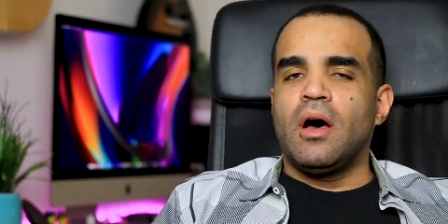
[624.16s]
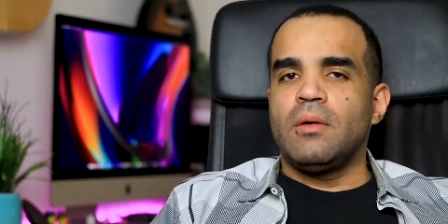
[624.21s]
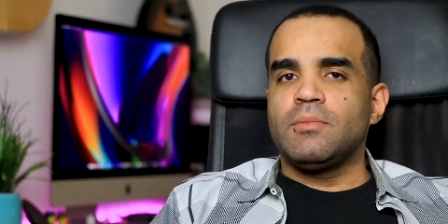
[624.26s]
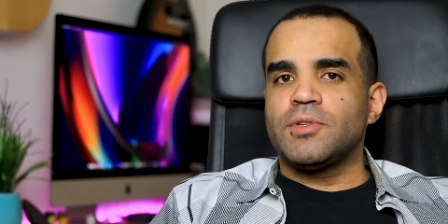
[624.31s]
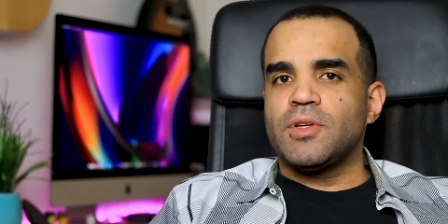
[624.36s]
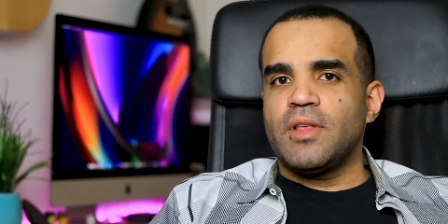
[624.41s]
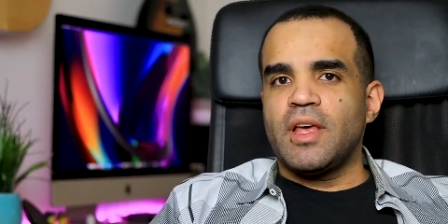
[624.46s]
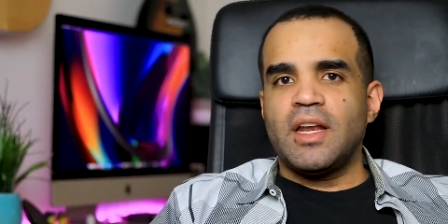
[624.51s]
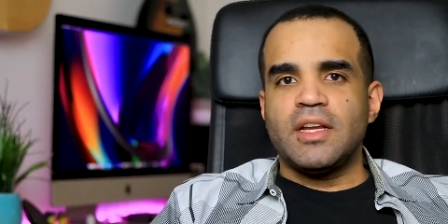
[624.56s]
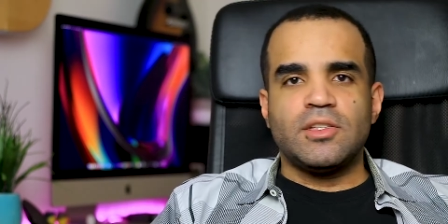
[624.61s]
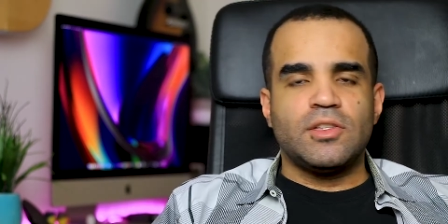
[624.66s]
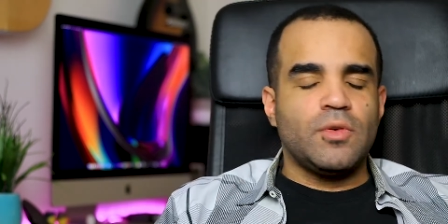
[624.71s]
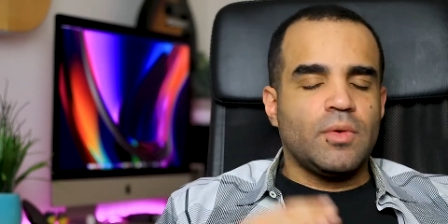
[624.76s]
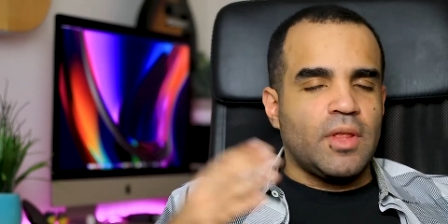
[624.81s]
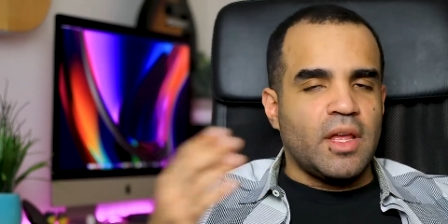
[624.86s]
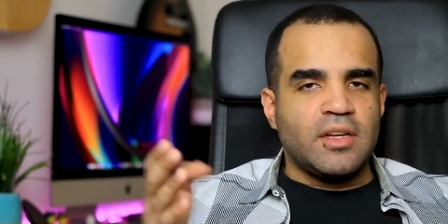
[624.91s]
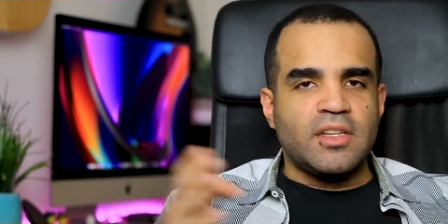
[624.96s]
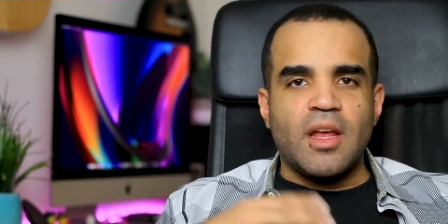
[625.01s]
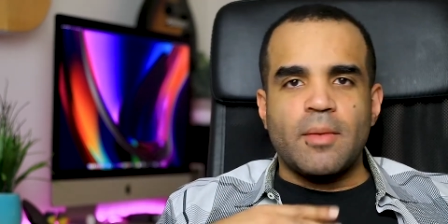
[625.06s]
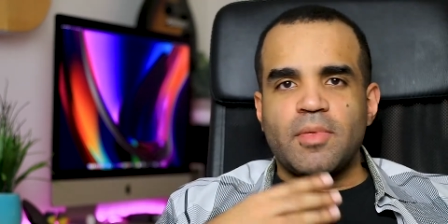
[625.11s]
So that has to do with
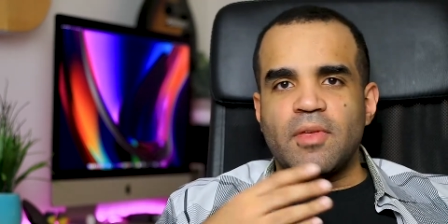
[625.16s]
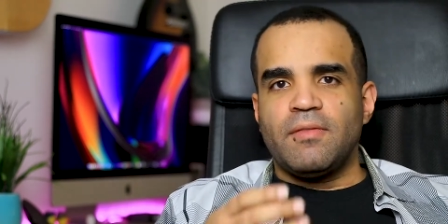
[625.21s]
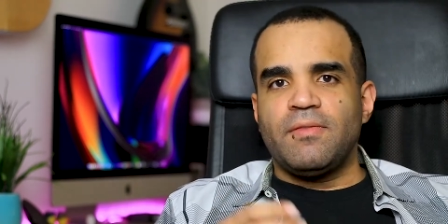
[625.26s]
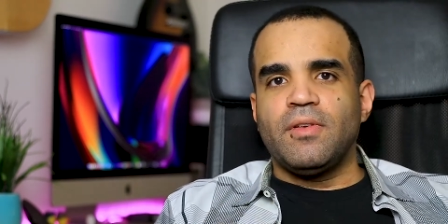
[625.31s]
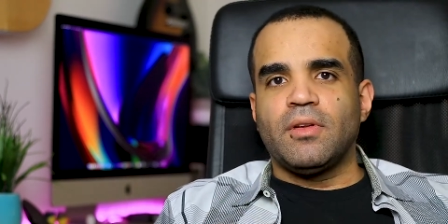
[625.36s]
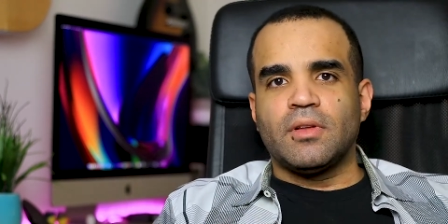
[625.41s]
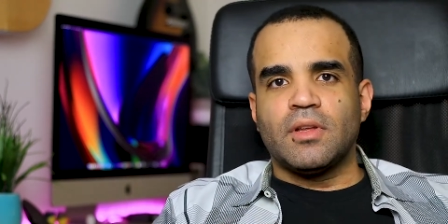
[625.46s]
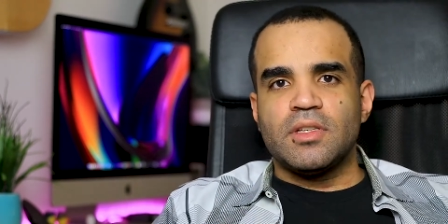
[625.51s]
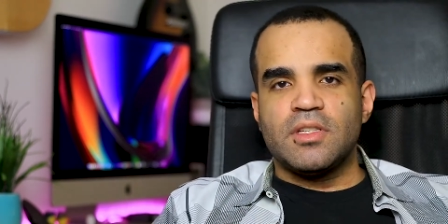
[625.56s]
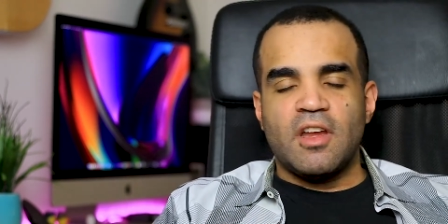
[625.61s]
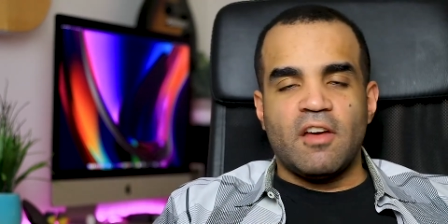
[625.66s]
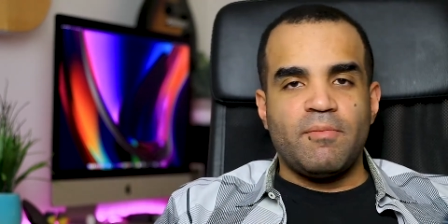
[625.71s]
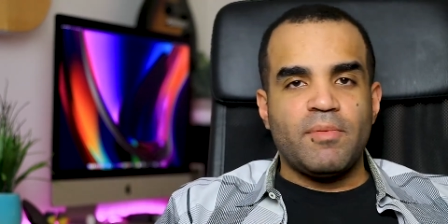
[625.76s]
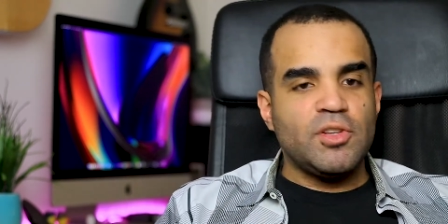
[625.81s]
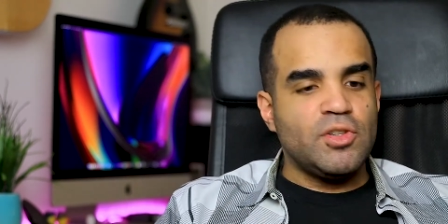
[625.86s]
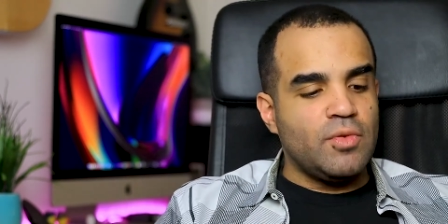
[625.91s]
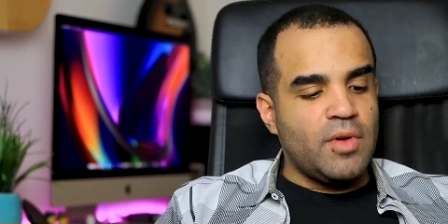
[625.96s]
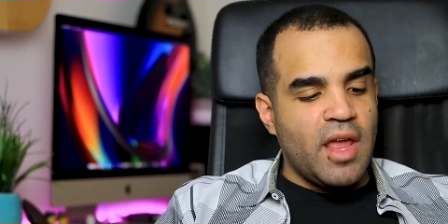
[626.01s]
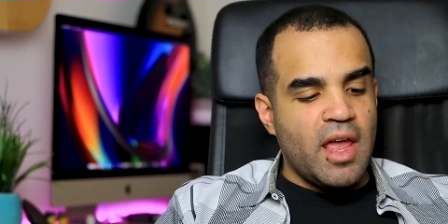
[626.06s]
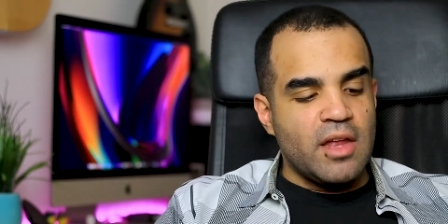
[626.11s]
like depth of field and stuff,
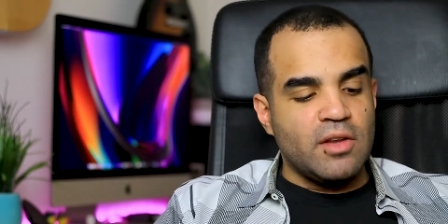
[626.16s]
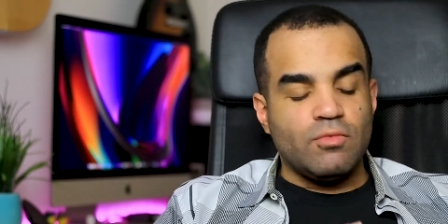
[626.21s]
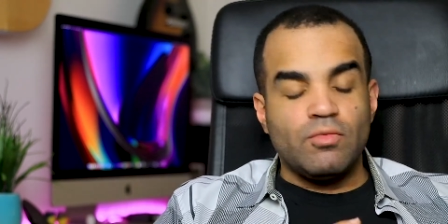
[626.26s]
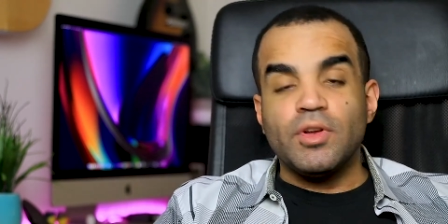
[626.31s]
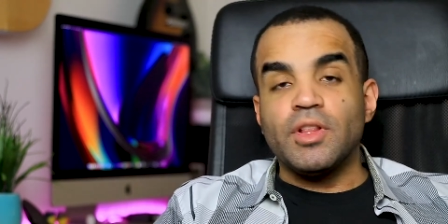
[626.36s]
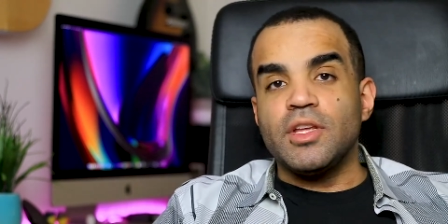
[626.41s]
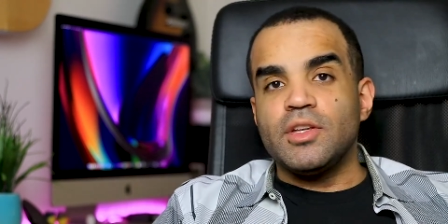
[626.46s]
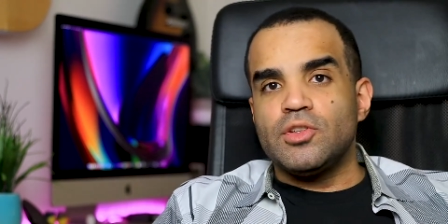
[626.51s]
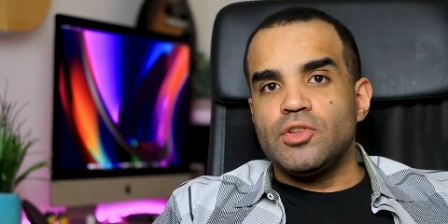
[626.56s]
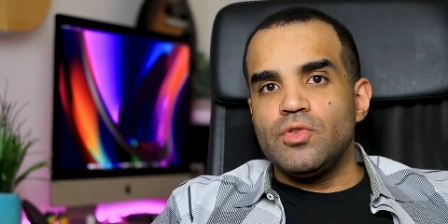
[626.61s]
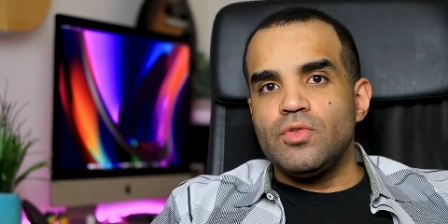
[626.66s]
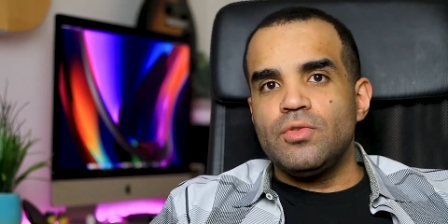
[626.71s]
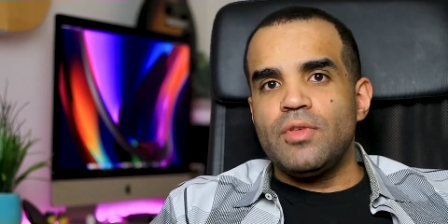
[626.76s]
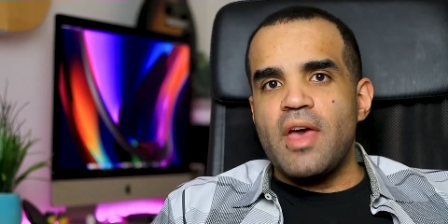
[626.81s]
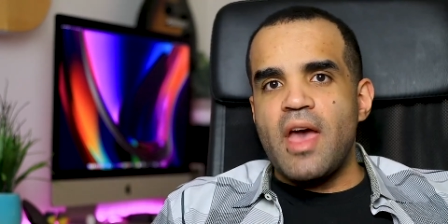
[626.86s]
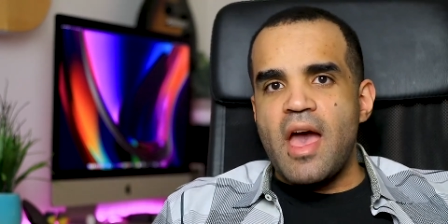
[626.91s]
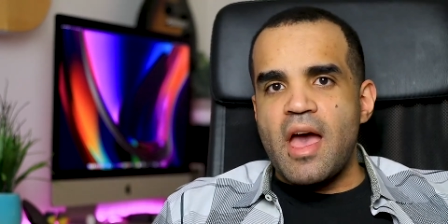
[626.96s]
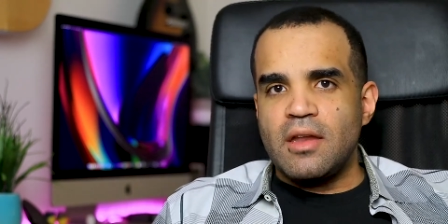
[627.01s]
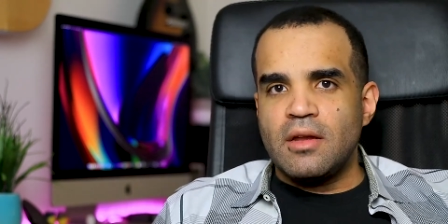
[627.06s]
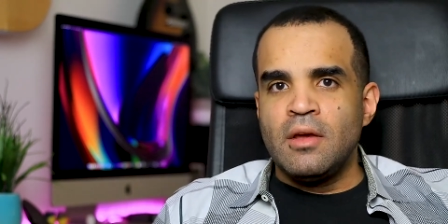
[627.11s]
but you can't really do
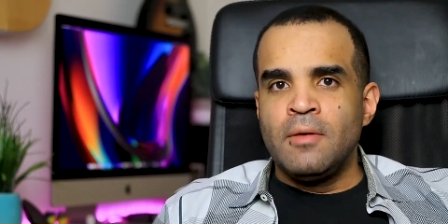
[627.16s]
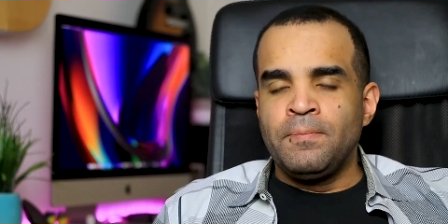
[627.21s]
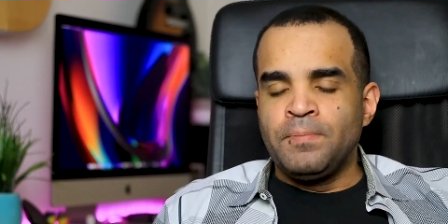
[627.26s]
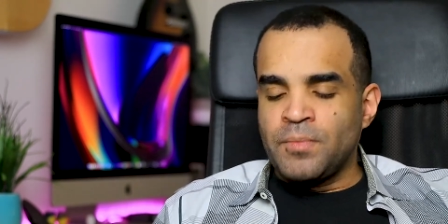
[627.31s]
that